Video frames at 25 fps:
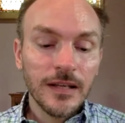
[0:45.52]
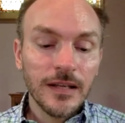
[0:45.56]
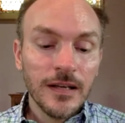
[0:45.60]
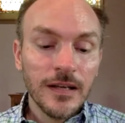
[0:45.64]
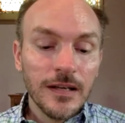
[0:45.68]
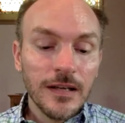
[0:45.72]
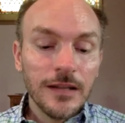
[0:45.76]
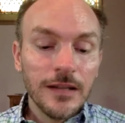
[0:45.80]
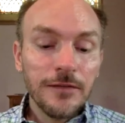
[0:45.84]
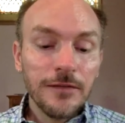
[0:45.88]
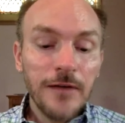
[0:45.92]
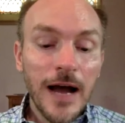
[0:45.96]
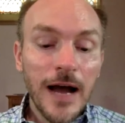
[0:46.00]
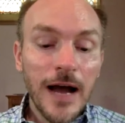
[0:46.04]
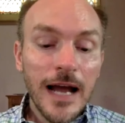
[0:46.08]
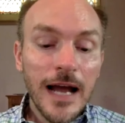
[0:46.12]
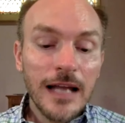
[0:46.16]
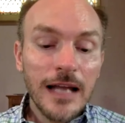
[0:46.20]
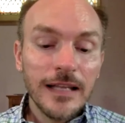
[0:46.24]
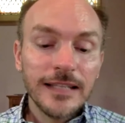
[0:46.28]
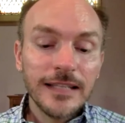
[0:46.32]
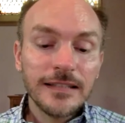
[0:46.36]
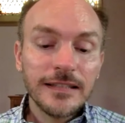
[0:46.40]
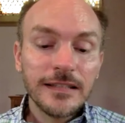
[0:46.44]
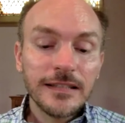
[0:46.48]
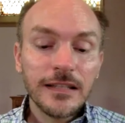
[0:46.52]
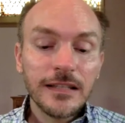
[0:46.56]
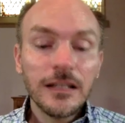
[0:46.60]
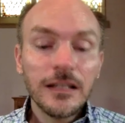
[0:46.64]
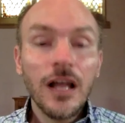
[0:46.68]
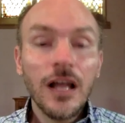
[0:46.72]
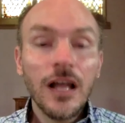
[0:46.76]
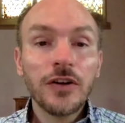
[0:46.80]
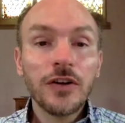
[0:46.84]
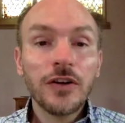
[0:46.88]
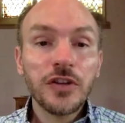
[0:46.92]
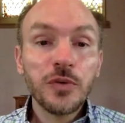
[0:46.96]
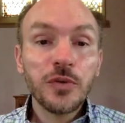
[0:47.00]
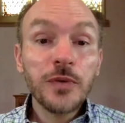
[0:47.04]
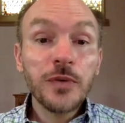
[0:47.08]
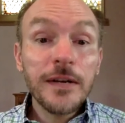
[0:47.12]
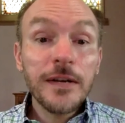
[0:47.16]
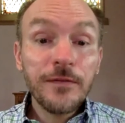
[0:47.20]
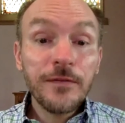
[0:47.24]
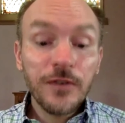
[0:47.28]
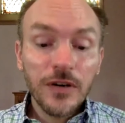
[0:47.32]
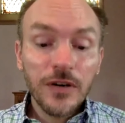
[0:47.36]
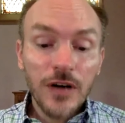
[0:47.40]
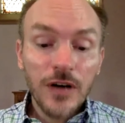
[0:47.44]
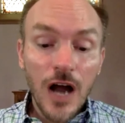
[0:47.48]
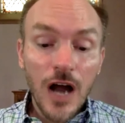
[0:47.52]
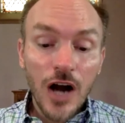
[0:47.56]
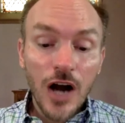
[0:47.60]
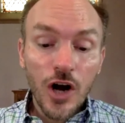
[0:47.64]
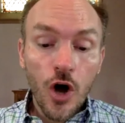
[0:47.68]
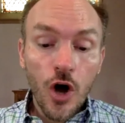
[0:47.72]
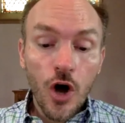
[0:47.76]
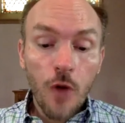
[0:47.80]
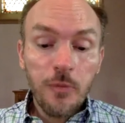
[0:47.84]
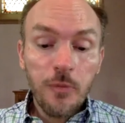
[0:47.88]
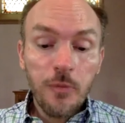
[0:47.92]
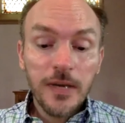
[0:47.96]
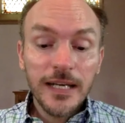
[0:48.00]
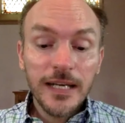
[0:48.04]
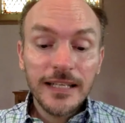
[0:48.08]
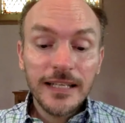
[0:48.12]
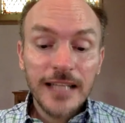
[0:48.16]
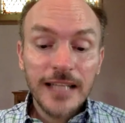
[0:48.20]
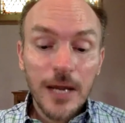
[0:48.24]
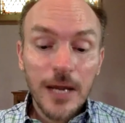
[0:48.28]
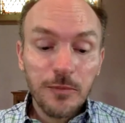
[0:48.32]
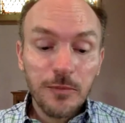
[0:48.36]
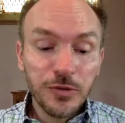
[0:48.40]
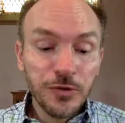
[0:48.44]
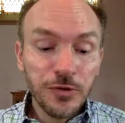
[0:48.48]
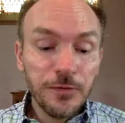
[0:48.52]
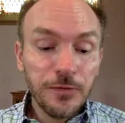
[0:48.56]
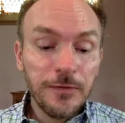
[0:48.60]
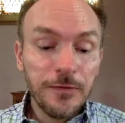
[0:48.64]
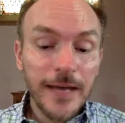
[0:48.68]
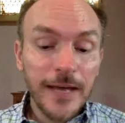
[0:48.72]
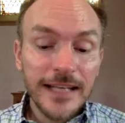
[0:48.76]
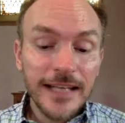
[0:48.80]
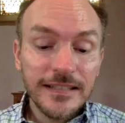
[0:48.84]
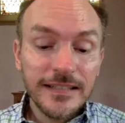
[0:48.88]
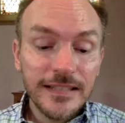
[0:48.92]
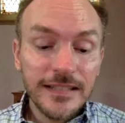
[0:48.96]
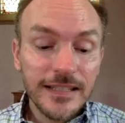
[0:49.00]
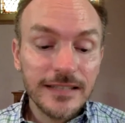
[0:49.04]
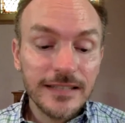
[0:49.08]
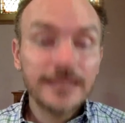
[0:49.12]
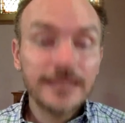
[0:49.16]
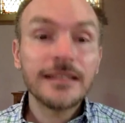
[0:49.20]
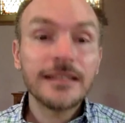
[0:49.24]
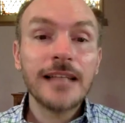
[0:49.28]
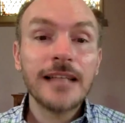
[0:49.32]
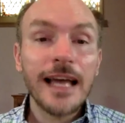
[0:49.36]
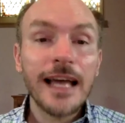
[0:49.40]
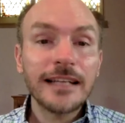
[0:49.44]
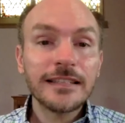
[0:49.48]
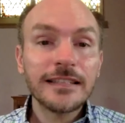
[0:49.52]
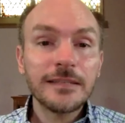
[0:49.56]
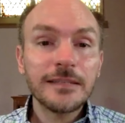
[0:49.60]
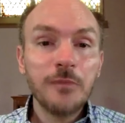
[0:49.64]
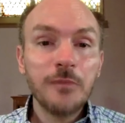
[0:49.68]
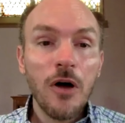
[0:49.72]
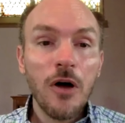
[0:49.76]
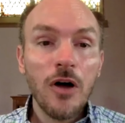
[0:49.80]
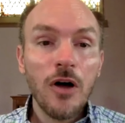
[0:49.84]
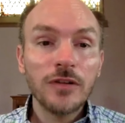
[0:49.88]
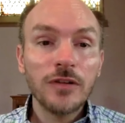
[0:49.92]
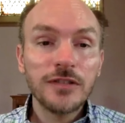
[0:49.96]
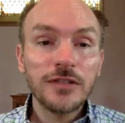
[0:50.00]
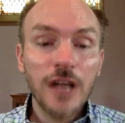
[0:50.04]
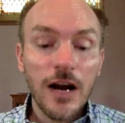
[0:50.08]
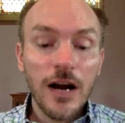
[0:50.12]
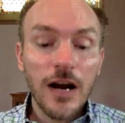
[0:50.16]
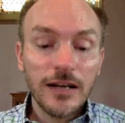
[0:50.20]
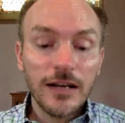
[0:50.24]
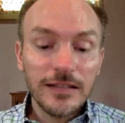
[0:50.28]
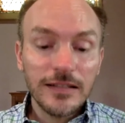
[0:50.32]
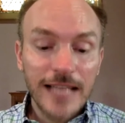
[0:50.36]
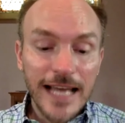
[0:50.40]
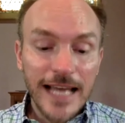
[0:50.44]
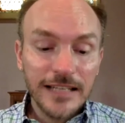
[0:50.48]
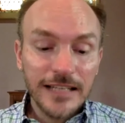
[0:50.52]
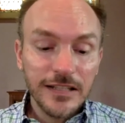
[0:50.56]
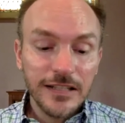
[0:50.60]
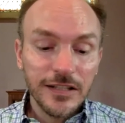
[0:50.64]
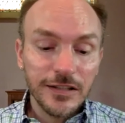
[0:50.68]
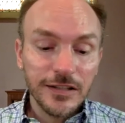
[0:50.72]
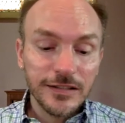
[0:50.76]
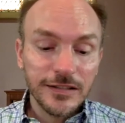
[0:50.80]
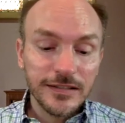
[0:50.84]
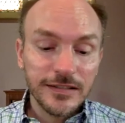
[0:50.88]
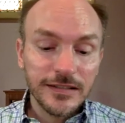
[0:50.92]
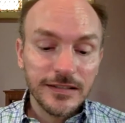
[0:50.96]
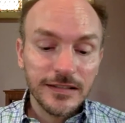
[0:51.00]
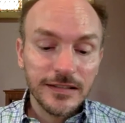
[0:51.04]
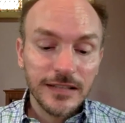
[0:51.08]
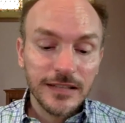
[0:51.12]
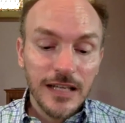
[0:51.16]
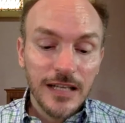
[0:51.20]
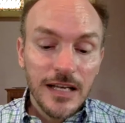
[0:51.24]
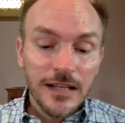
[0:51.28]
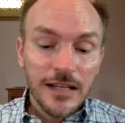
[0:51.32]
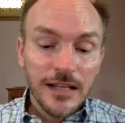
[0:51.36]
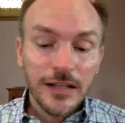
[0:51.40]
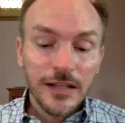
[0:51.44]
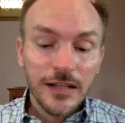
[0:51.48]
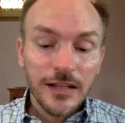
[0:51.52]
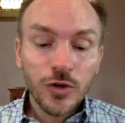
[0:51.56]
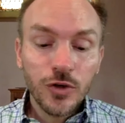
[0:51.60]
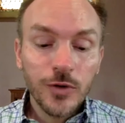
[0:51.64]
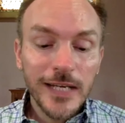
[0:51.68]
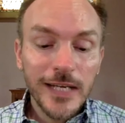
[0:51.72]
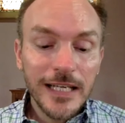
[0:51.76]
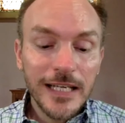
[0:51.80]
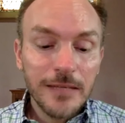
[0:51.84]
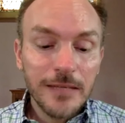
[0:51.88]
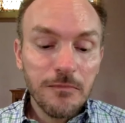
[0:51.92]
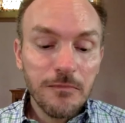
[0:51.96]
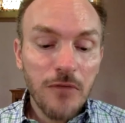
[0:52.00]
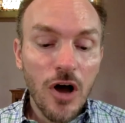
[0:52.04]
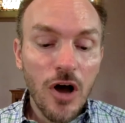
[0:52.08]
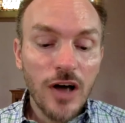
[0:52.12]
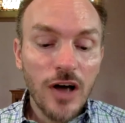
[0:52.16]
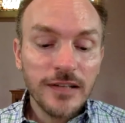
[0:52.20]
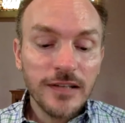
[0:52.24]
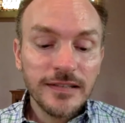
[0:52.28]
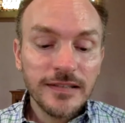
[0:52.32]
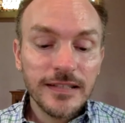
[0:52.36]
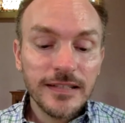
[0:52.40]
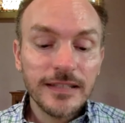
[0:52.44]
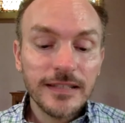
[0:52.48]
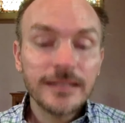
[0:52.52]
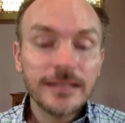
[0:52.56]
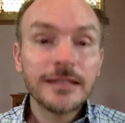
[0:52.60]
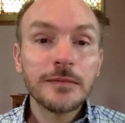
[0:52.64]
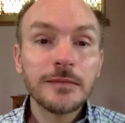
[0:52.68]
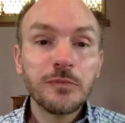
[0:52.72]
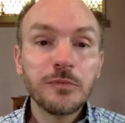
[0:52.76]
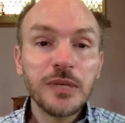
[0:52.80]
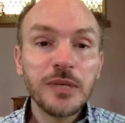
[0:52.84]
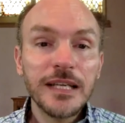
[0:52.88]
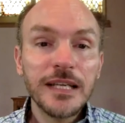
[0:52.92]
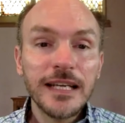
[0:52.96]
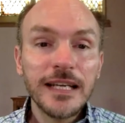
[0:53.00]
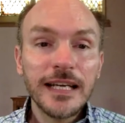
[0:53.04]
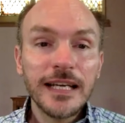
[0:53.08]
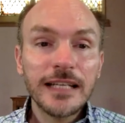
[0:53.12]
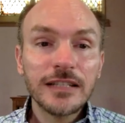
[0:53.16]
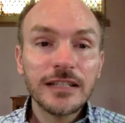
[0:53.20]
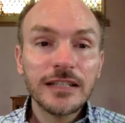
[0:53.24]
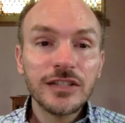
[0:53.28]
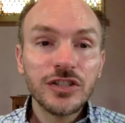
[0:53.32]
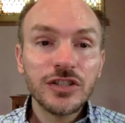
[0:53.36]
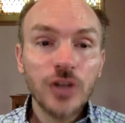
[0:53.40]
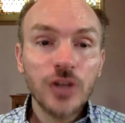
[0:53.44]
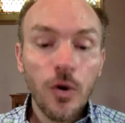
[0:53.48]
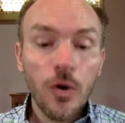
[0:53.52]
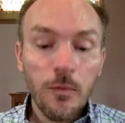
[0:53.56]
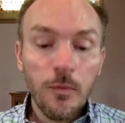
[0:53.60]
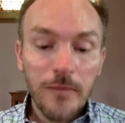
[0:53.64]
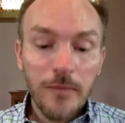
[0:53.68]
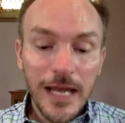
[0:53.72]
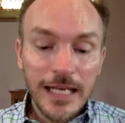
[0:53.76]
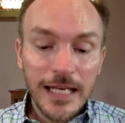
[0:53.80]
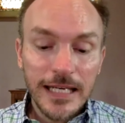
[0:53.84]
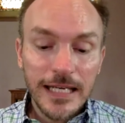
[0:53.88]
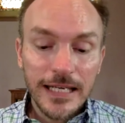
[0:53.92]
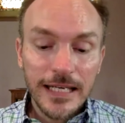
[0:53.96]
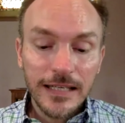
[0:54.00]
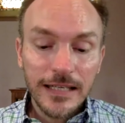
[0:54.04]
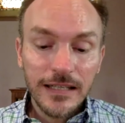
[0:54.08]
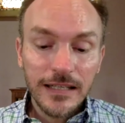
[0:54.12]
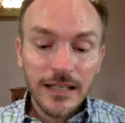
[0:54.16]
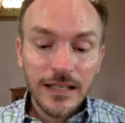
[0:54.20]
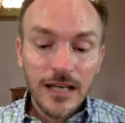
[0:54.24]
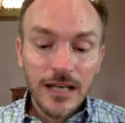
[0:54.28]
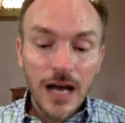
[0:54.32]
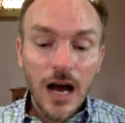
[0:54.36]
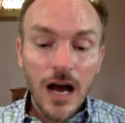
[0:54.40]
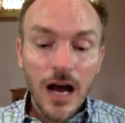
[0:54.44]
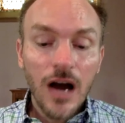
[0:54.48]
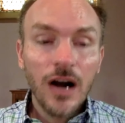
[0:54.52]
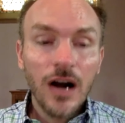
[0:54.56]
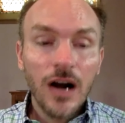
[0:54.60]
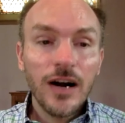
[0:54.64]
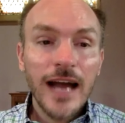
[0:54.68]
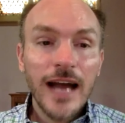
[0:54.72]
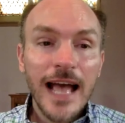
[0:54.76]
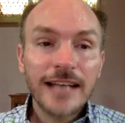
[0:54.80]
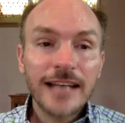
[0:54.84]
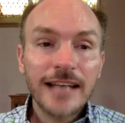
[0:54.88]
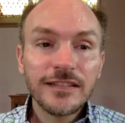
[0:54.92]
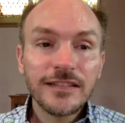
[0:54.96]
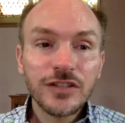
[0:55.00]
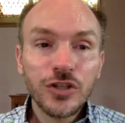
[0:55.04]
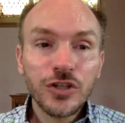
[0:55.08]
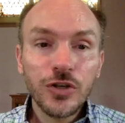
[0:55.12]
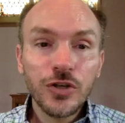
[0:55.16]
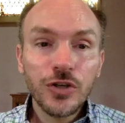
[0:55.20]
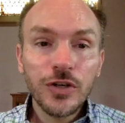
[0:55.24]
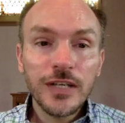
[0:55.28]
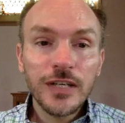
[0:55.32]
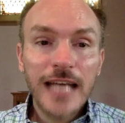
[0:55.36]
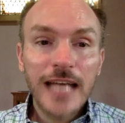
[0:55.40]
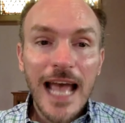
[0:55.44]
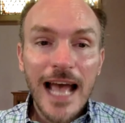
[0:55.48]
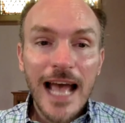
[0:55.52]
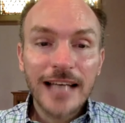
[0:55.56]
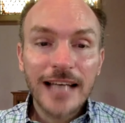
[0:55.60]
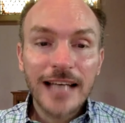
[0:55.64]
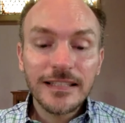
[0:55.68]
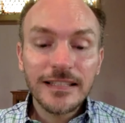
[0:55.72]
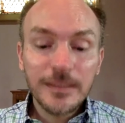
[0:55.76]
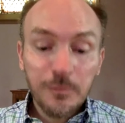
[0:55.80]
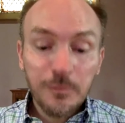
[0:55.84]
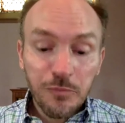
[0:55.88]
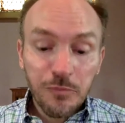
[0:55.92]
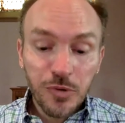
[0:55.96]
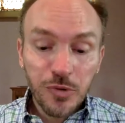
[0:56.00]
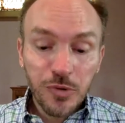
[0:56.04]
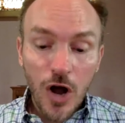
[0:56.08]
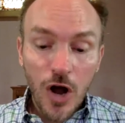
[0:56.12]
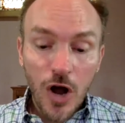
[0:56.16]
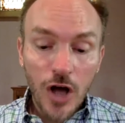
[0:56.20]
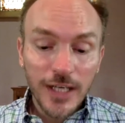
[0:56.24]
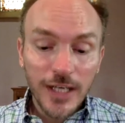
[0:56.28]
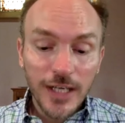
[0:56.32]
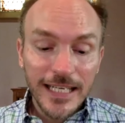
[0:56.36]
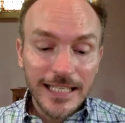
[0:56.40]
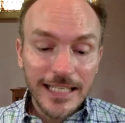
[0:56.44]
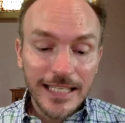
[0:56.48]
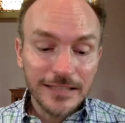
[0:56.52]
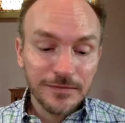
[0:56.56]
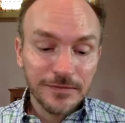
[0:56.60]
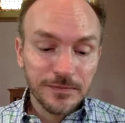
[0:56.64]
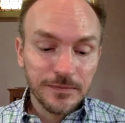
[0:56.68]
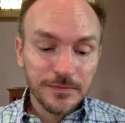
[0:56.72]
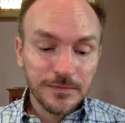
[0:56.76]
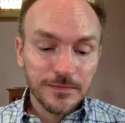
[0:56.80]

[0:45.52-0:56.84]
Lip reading: The violets along the river are opening their blue faces like small dark lanterns. The green mosses, being so many, are as good as brawny.